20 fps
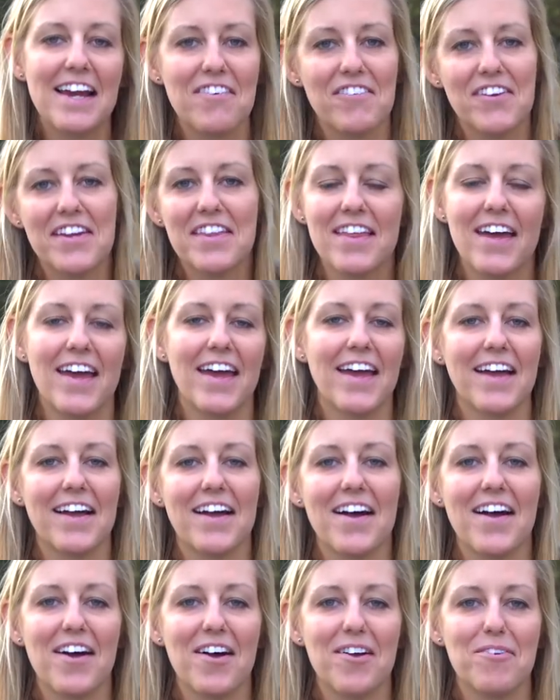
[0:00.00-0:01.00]
and
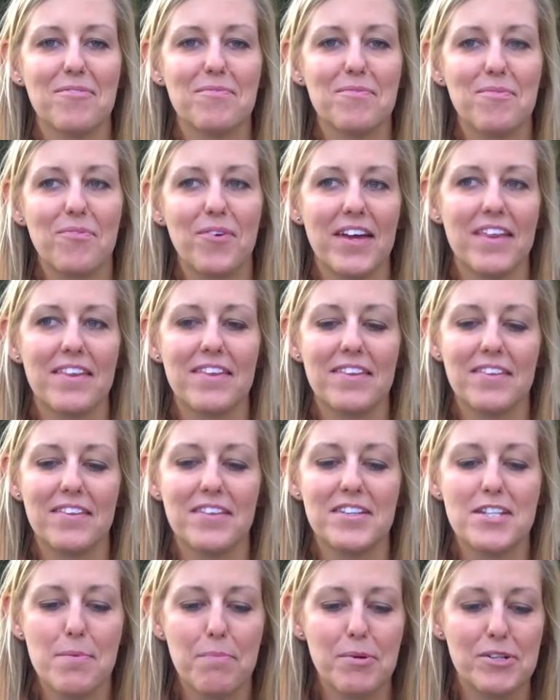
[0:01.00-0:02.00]
everything um, with
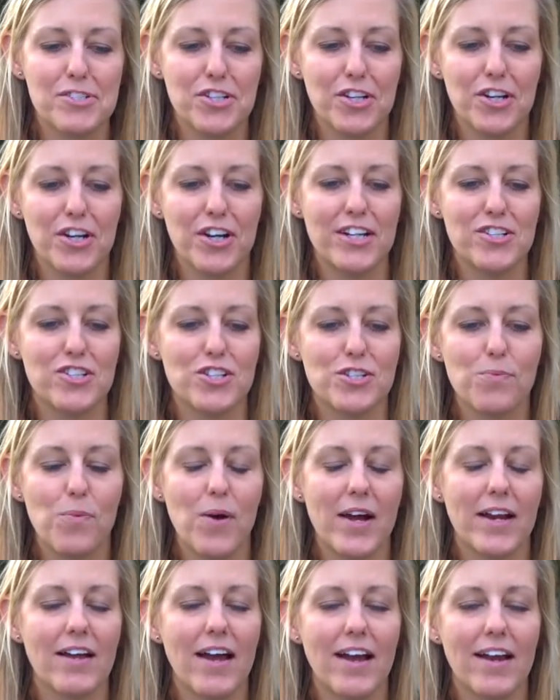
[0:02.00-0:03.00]
temperature and just
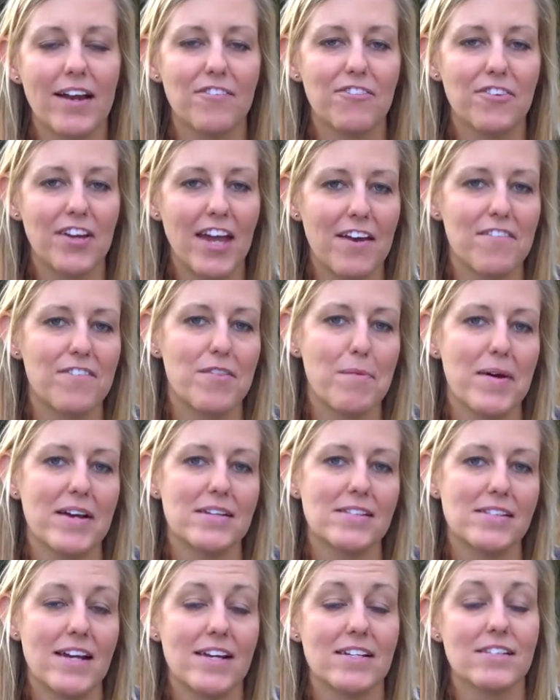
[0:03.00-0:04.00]
what kind of gave the
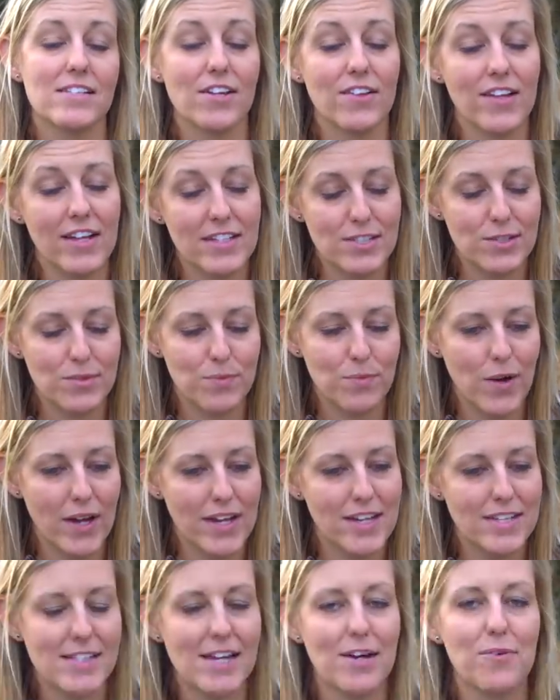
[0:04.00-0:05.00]
best taste. So that's what
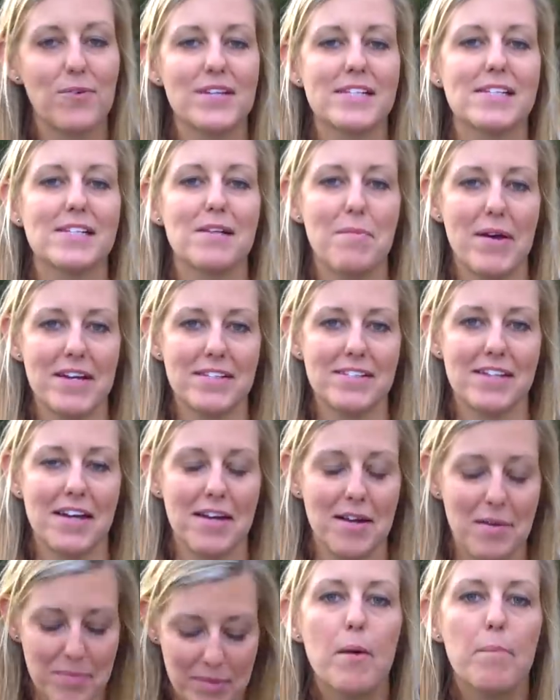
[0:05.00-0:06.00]
he said was the best
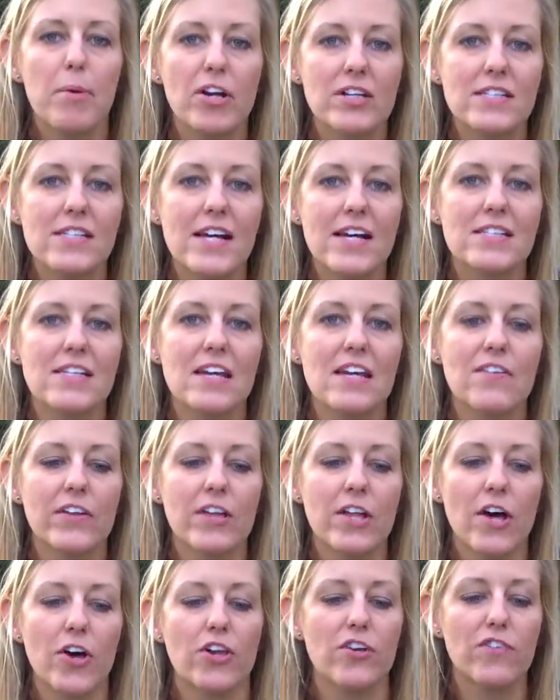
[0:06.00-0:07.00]
setup. And Perk says even
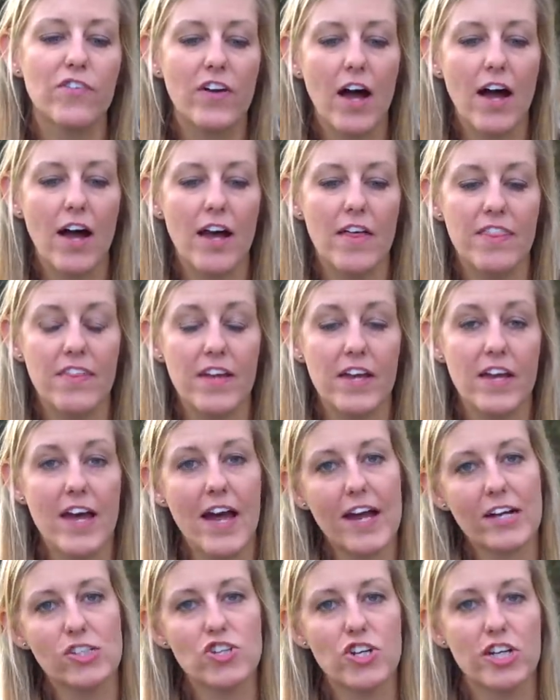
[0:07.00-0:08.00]
though you've got the
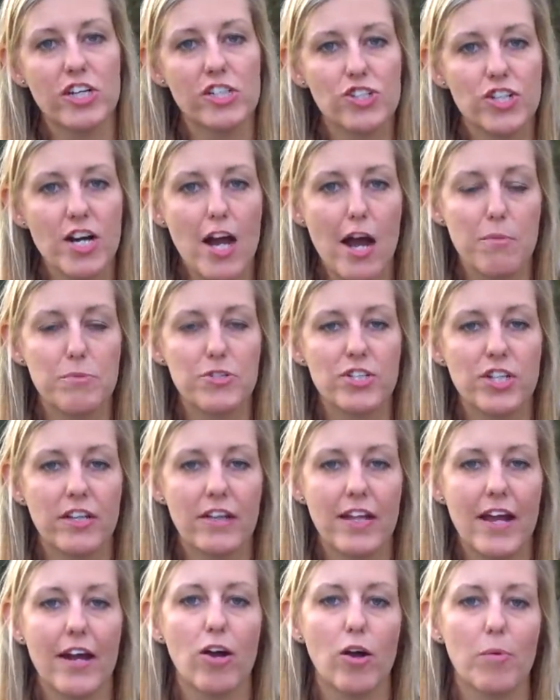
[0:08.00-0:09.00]
extra
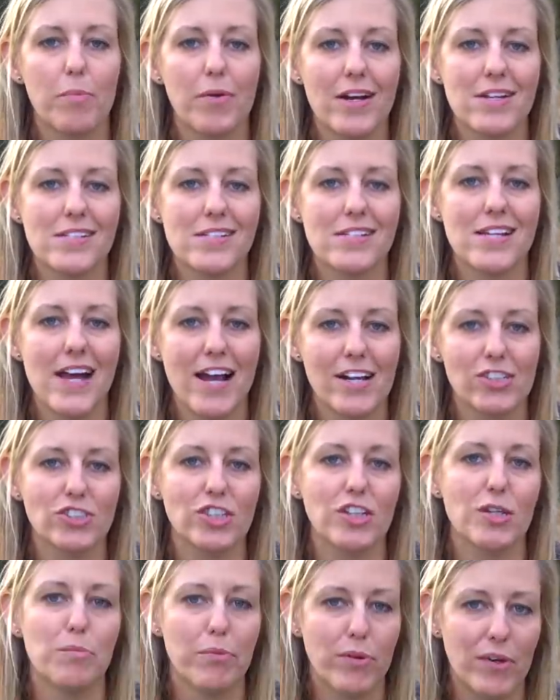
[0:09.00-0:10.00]
contraption, the AeroPress is
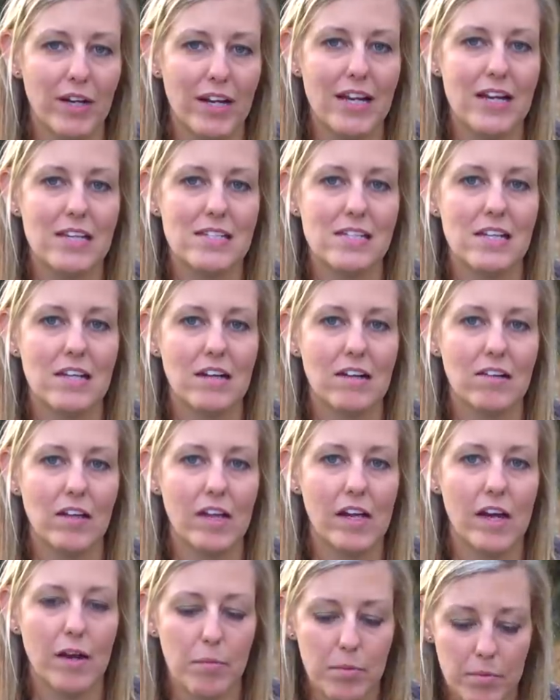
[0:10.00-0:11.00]
actually pretty easy to
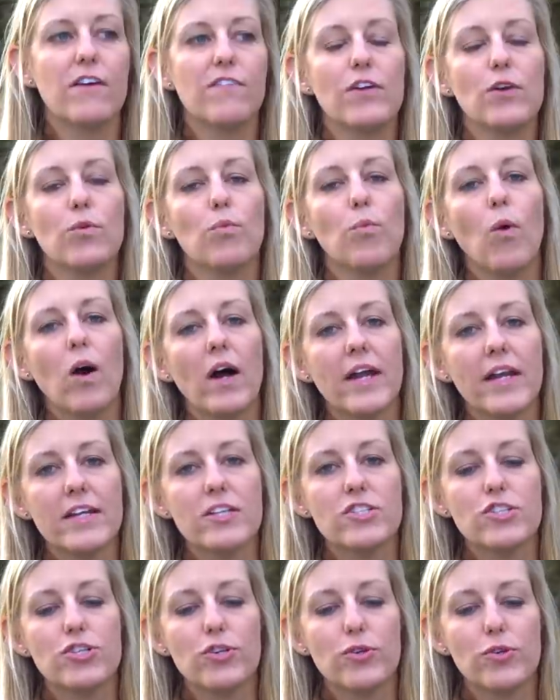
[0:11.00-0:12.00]
clean up. If you
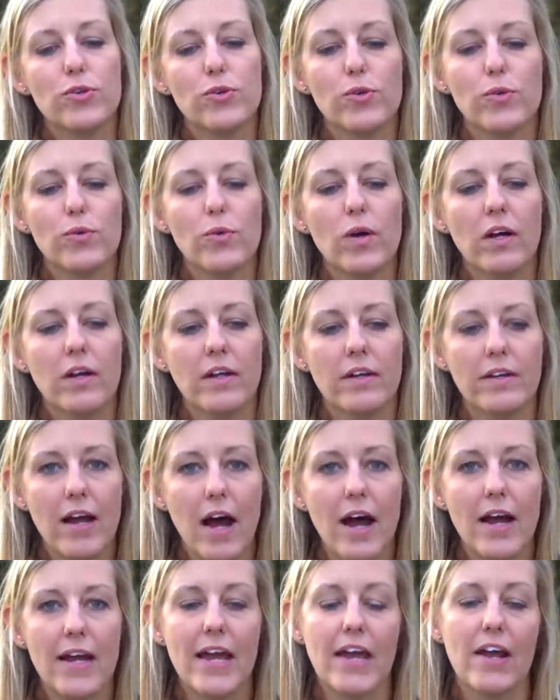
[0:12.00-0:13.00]
wanted to
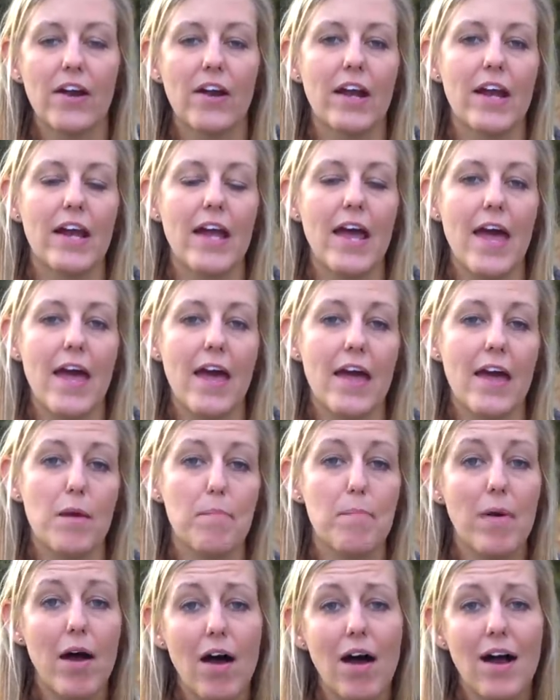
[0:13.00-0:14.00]
not carry a
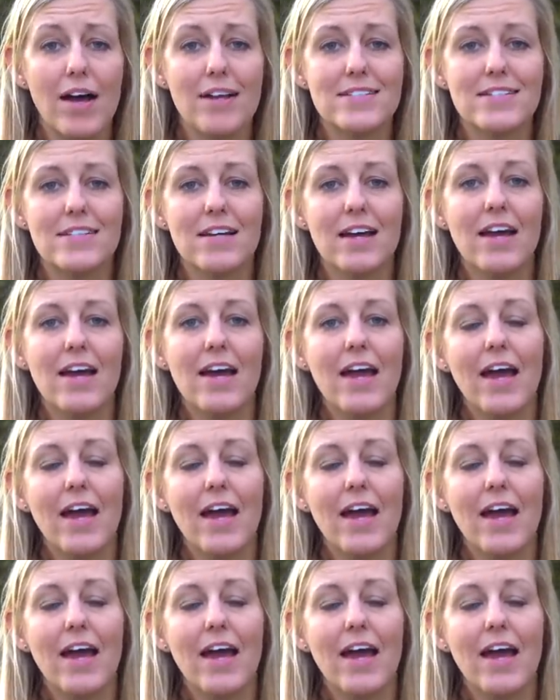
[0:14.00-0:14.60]
pot